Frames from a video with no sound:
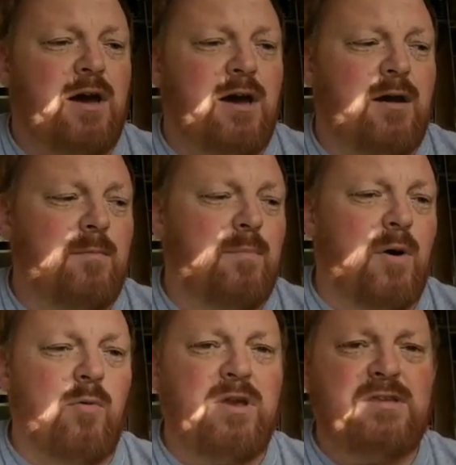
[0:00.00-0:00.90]

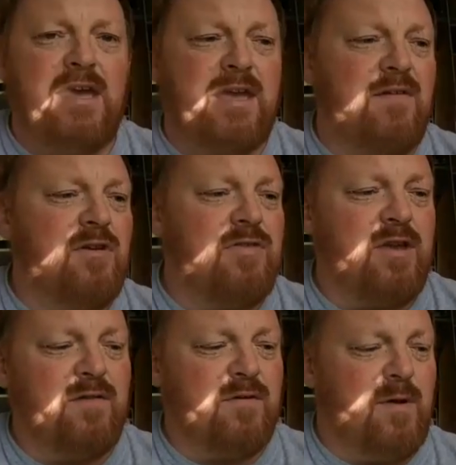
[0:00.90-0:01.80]
But we take
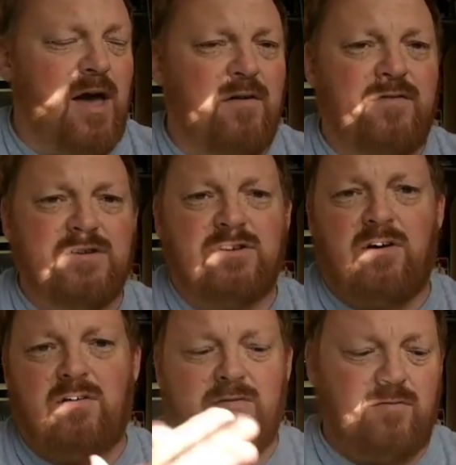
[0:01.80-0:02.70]
everything from Alphas
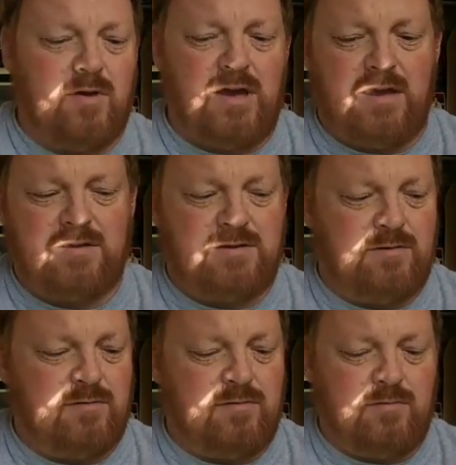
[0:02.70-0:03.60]
all the way
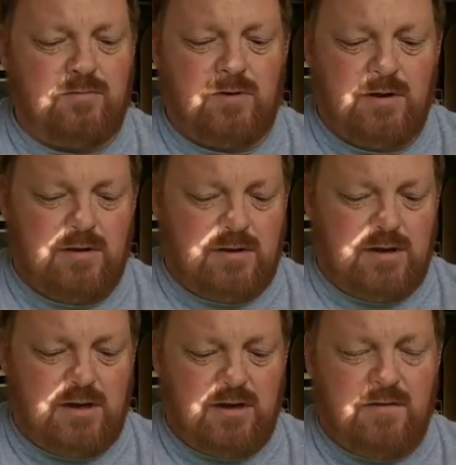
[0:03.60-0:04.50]
to
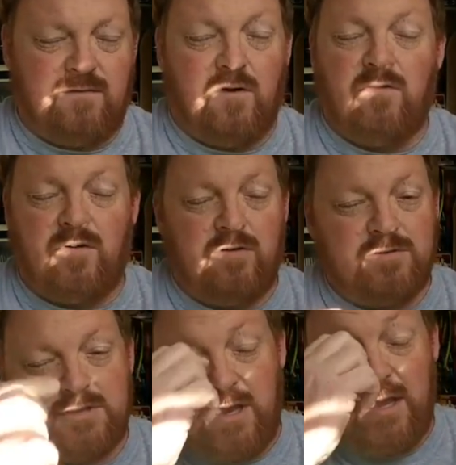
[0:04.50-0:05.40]

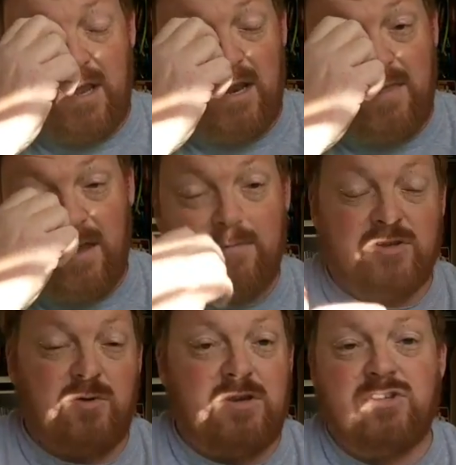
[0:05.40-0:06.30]
Volvos and anything in
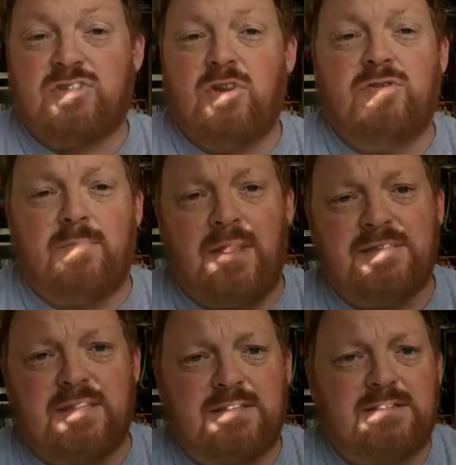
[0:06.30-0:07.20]
between. Just no
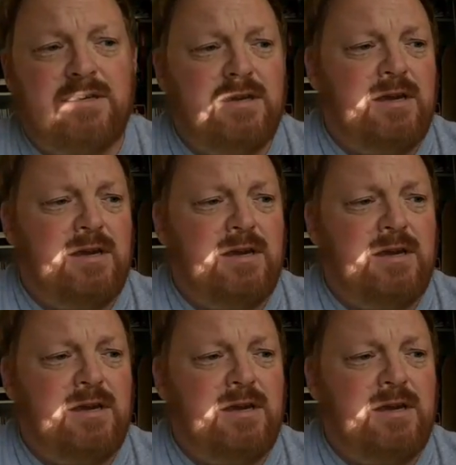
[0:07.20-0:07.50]
domestics.